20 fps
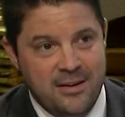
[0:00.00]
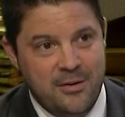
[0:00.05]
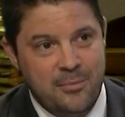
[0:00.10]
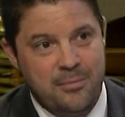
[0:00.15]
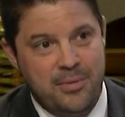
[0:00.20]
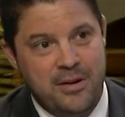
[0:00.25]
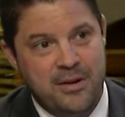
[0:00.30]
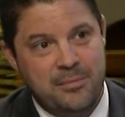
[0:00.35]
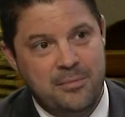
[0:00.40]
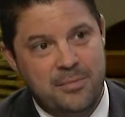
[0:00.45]

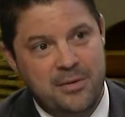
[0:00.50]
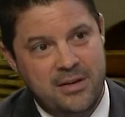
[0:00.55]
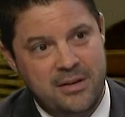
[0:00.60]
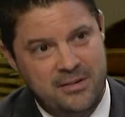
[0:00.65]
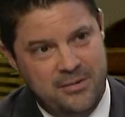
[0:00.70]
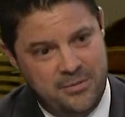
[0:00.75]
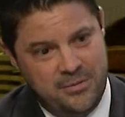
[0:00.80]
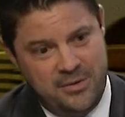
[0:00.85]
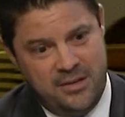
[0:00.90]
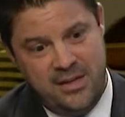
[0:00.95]
But, but
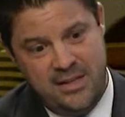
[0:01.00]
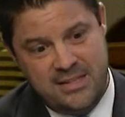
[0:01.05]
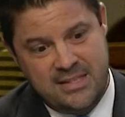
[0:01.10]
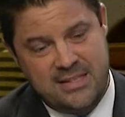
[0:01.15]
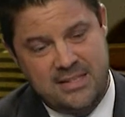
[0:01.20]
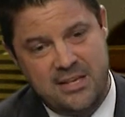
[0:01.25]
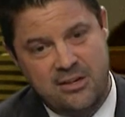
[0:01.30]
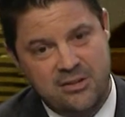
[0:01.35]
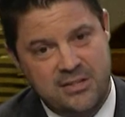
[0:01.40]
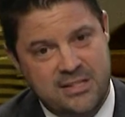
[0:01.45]
it's,
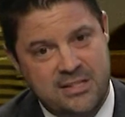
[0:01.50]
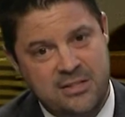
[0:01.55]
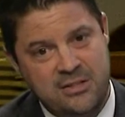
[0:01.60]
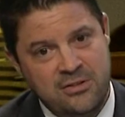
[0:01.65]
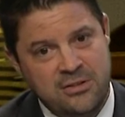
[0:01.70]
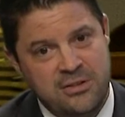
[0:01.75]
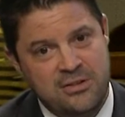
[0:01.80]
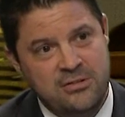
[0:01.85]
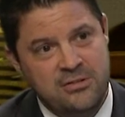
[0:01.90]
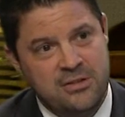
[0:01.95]
they're
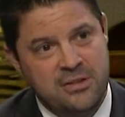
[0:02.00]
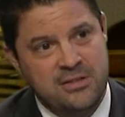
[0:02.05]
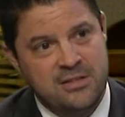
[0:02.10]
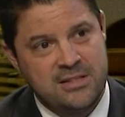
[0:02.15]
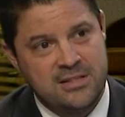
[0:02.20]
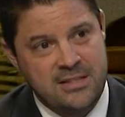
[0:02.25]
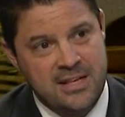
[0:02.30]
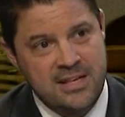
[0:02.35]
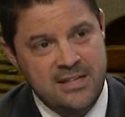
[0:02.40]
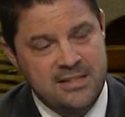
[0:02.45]
still used on the
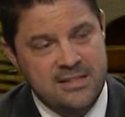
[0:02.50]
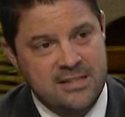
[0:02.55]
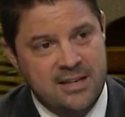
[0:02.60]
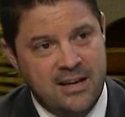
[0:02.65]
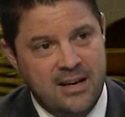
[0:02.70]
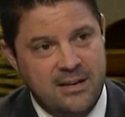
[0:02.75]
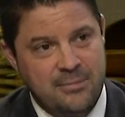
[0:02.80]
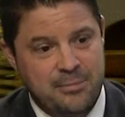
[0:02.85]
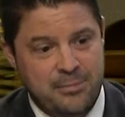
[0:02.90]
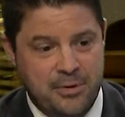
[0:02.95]
state
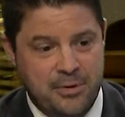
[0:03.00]
side,